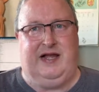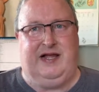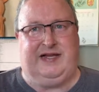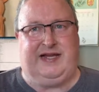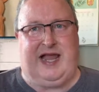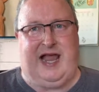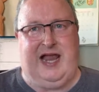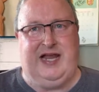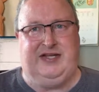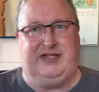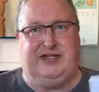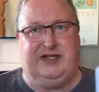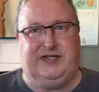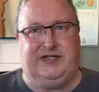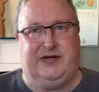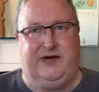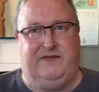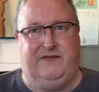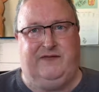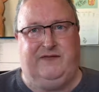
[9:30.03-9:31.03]
cases
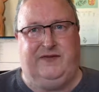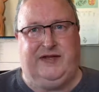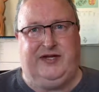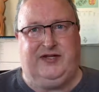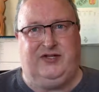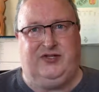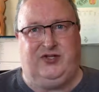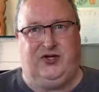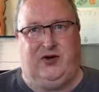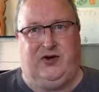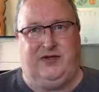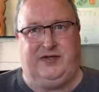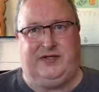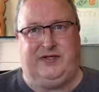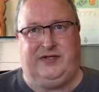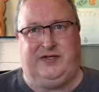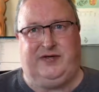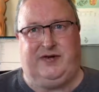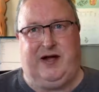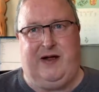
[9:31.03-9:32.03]
of these JOTT
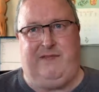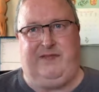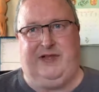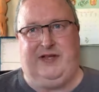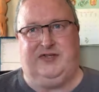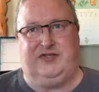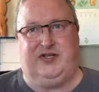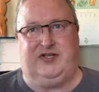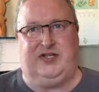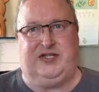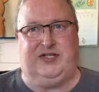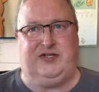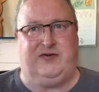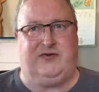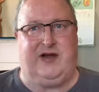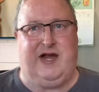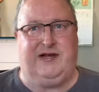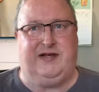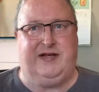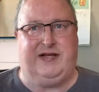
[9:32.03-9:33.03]
type things, and she's
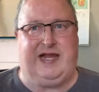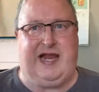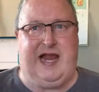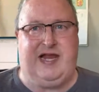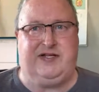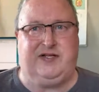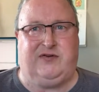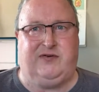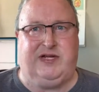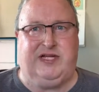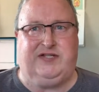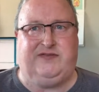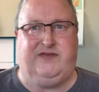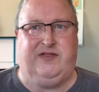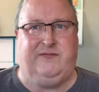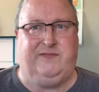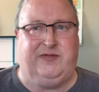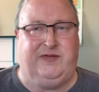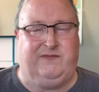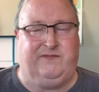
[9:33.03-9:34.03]
created categories for
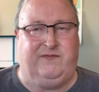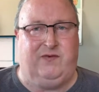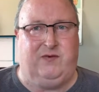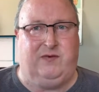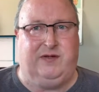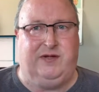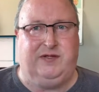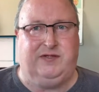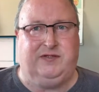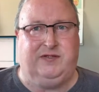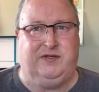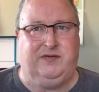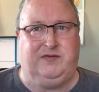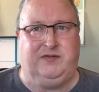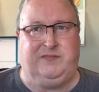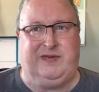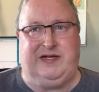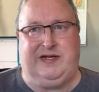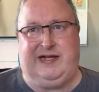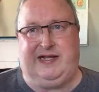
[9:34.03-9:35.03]
them to fall into,
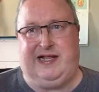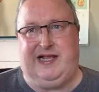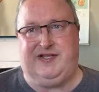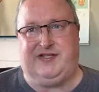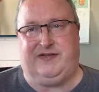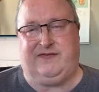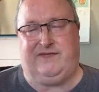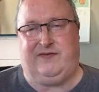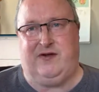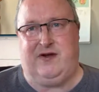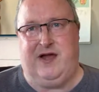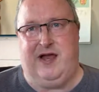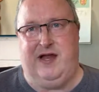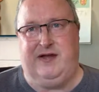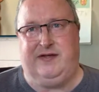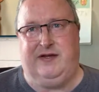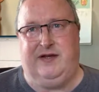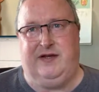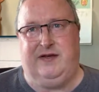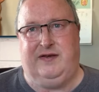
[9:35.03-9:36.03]
to be
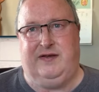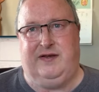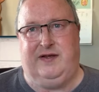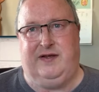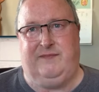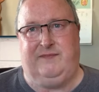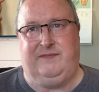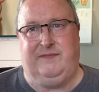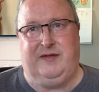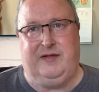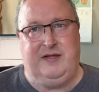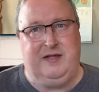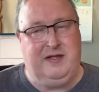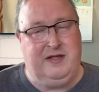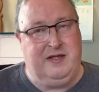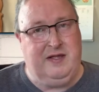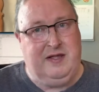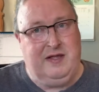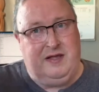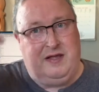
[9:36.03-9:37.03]
classified, and
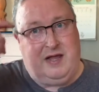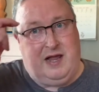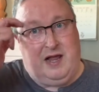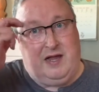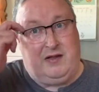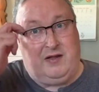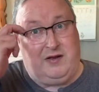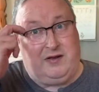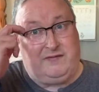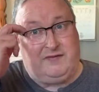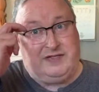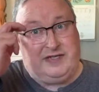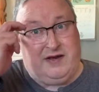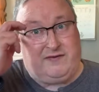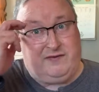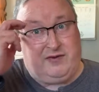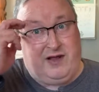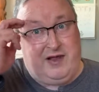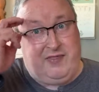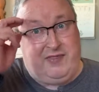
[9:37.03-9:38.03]
a lot of
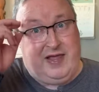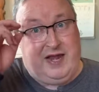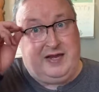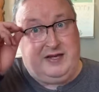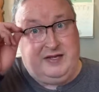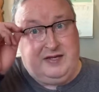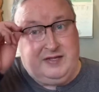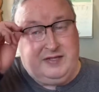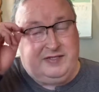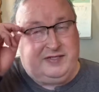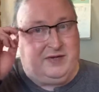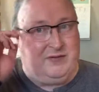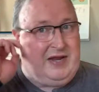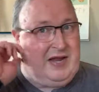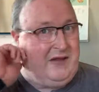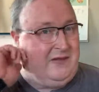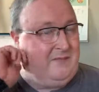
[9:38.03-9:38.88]
stuff like that. So